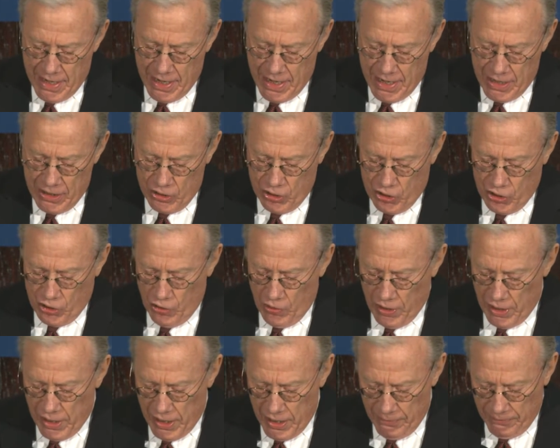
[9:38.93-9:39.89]
And sure
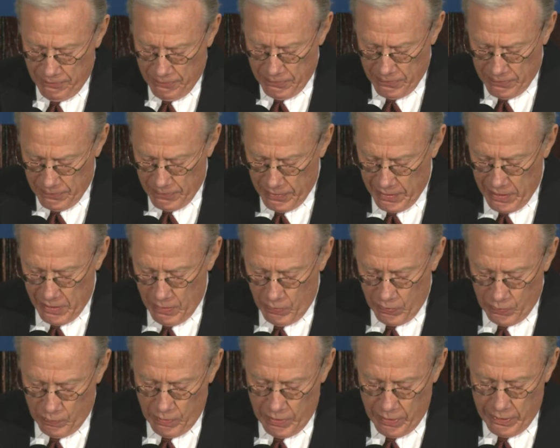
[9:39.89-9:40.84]
enough, there
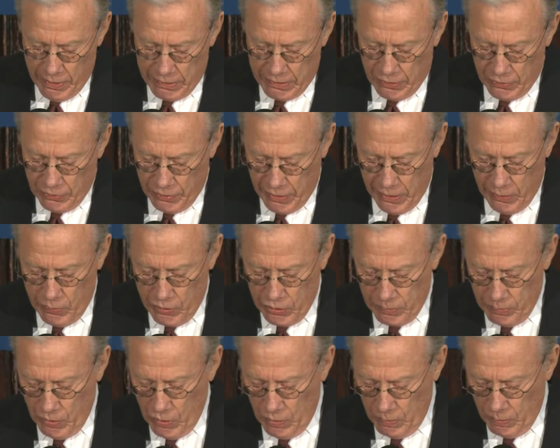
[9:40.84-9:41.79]
was one of the
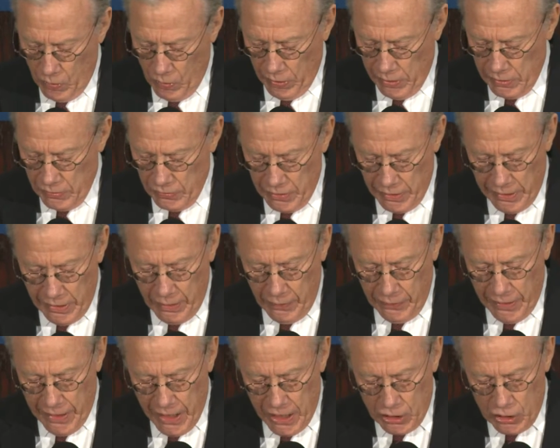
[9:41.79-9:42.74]
distinguished Murrow boys sitting
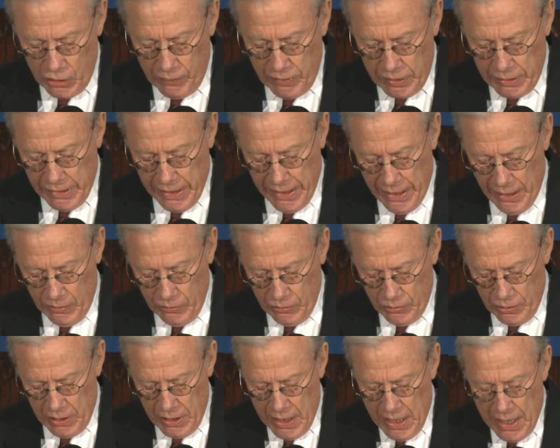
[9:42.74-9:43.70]
on the edge of his
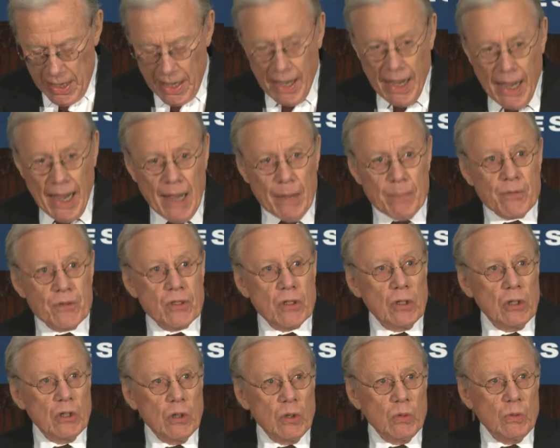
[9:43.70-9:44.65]
couch,
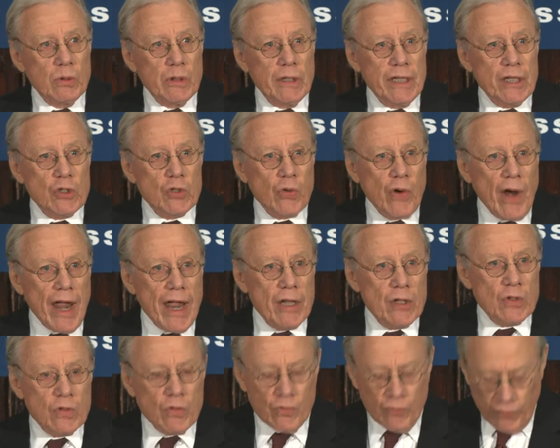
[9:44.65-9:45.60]
absolutely
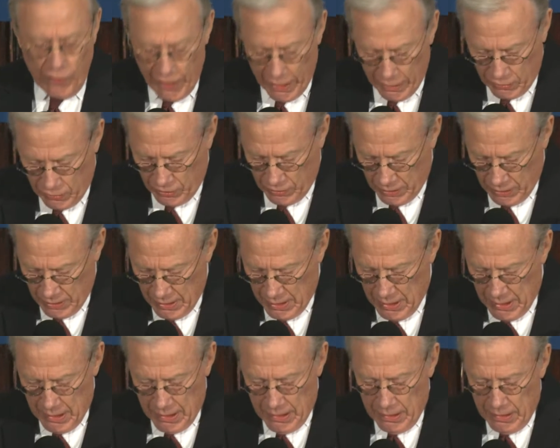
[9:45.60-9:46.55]
transfixed
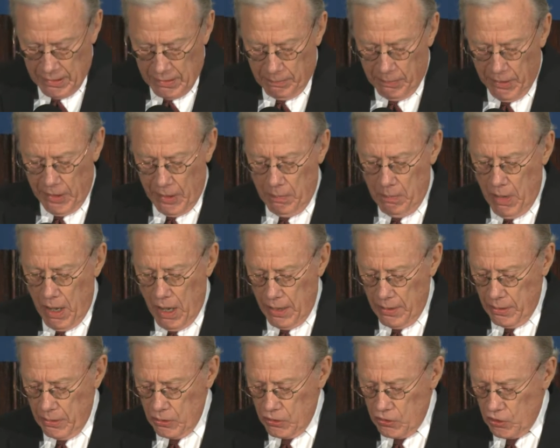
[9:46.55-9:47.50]
by the
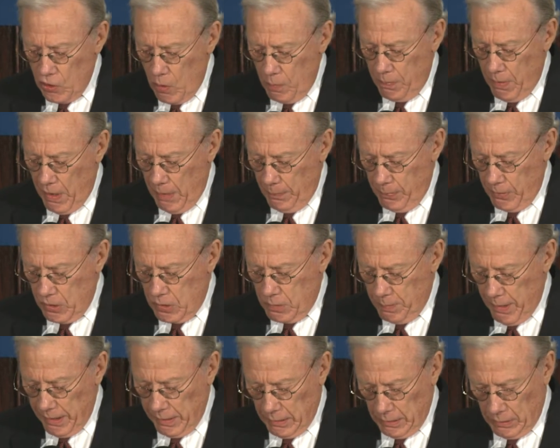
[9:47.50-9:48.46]
modern soap opera
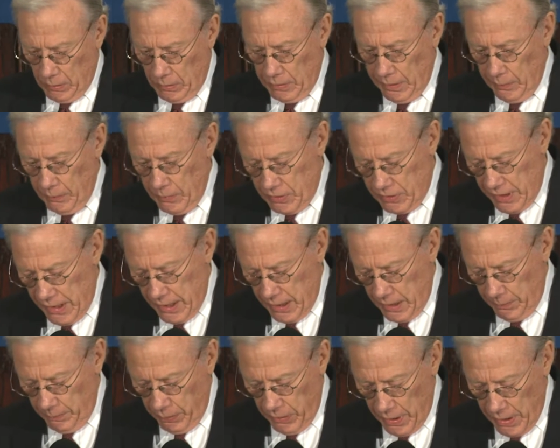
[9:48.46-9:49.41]
spectacle that was
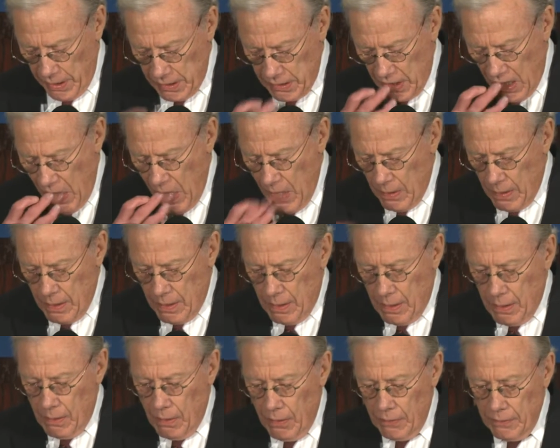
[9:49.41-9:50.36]
taking place
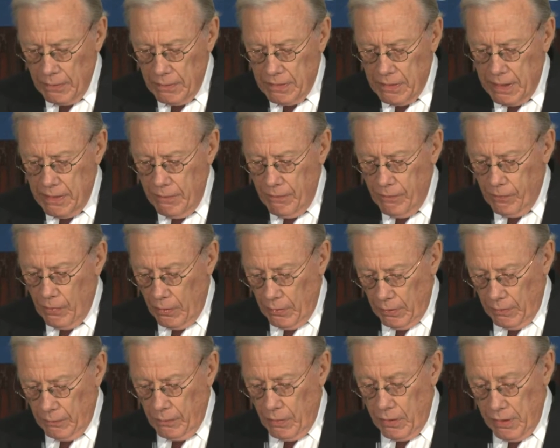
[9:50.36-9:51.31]
on
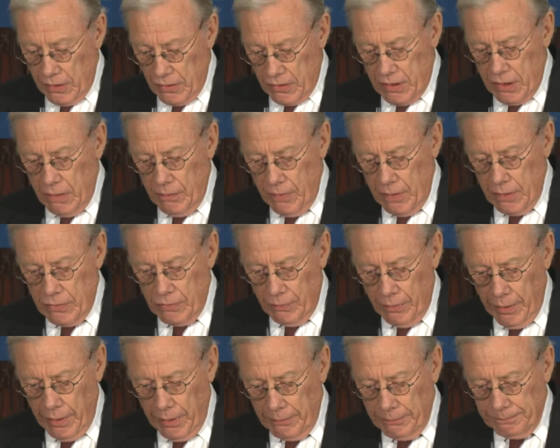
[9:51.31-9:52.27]
his TV
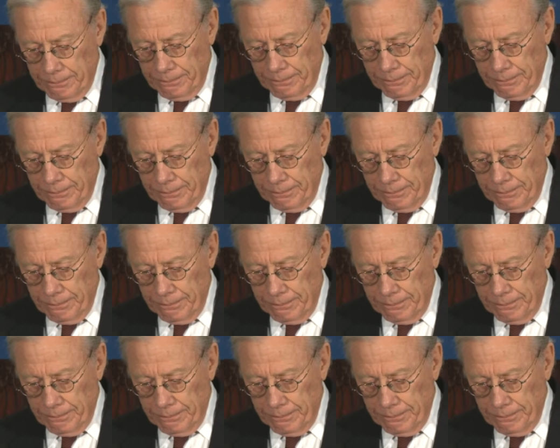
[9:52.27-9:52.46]
screen.